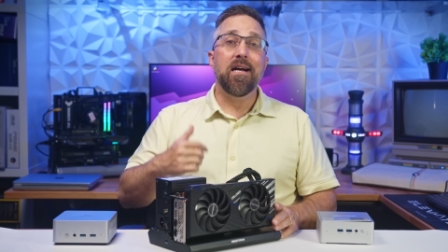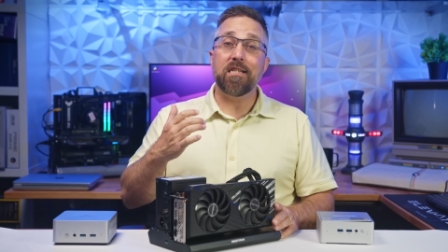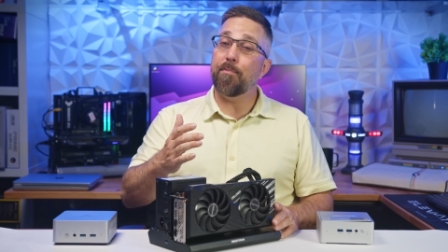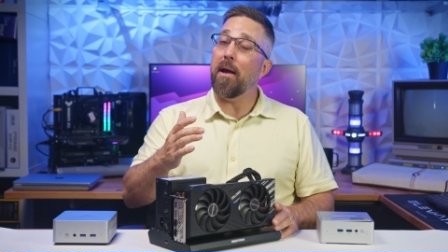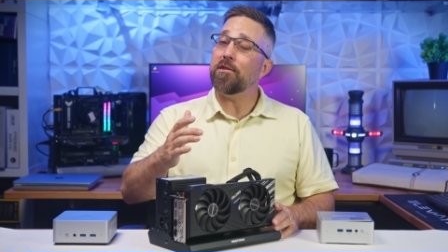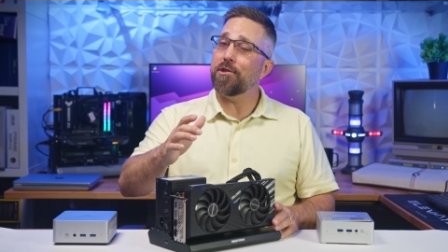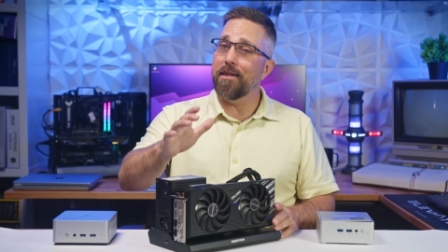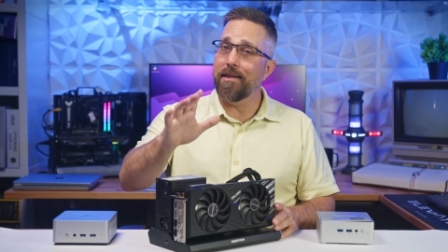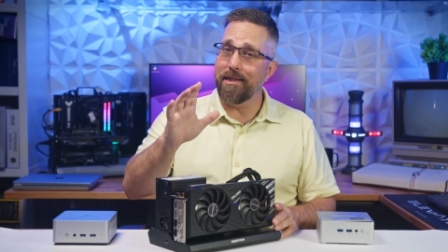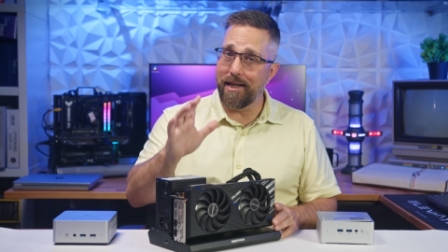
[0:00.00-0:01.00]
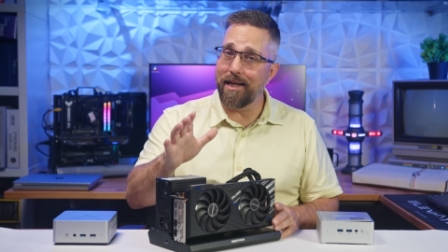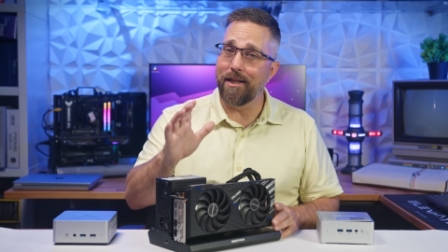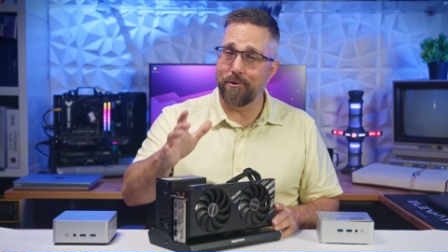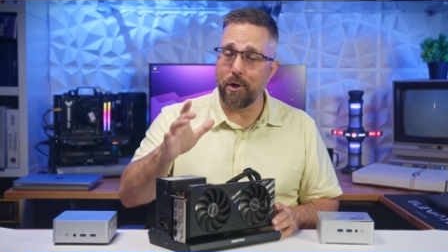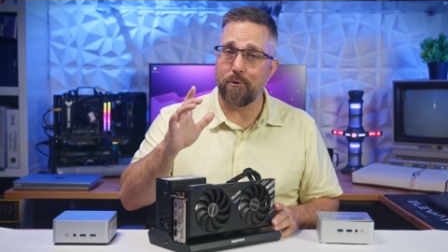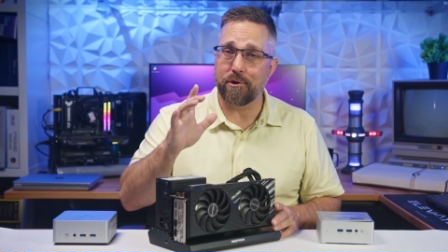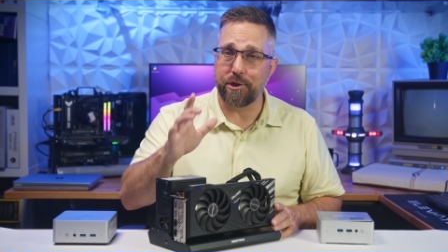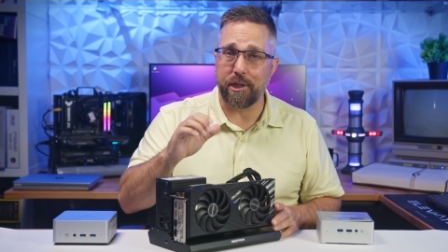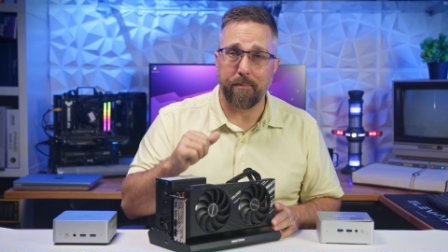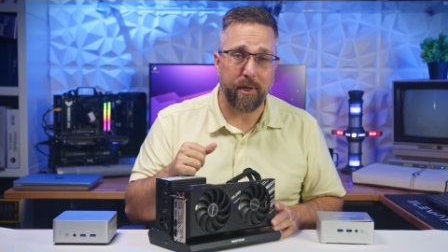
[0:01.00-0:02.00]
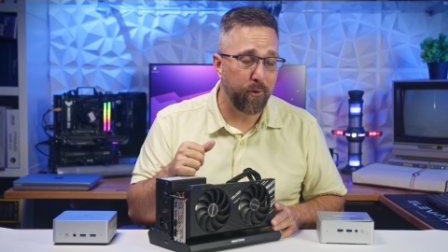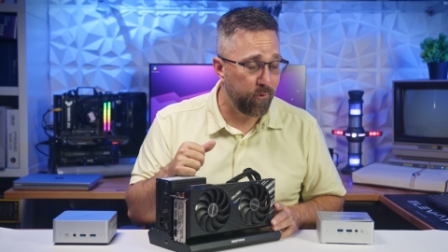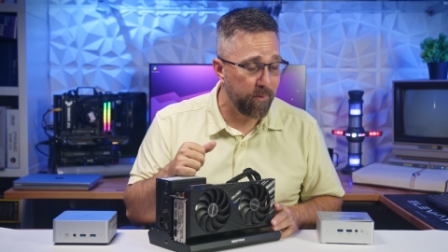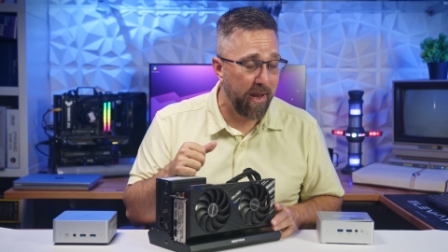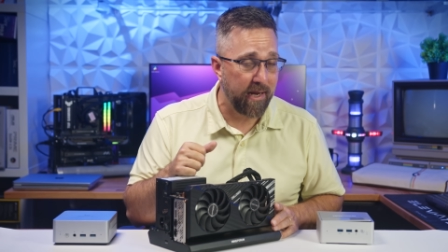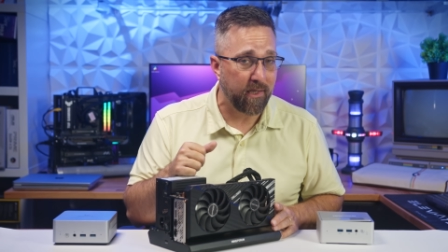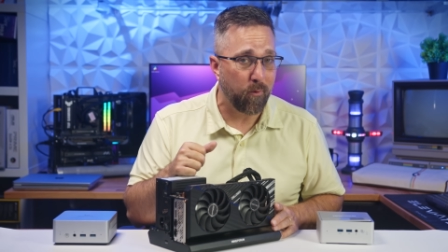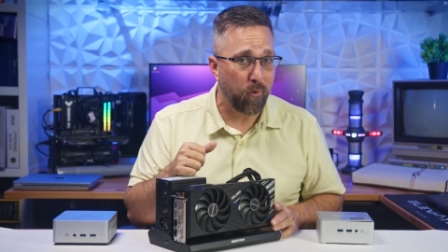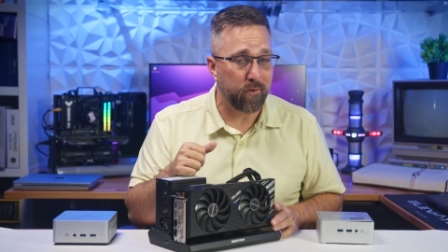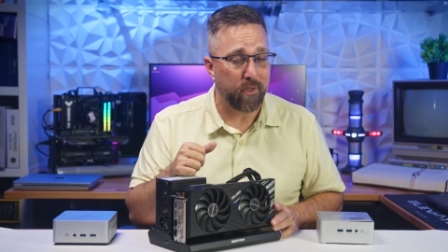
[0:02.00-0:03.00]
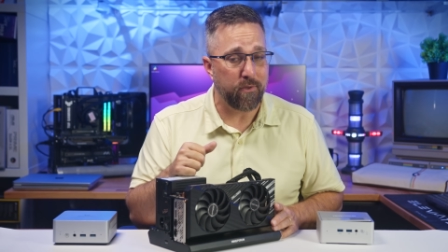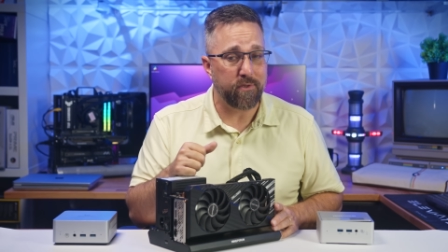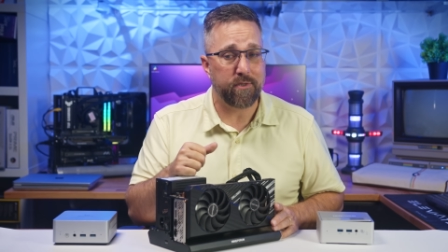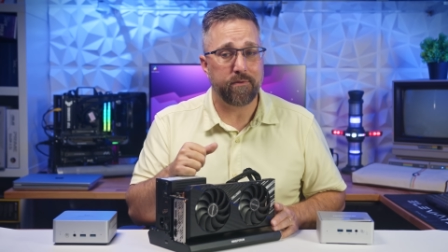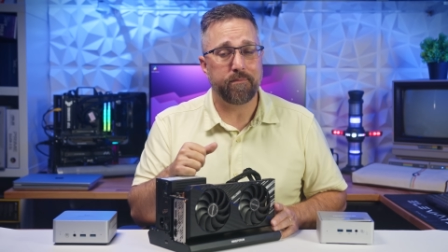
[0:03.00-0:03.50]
especially in those GPU demanding workloads.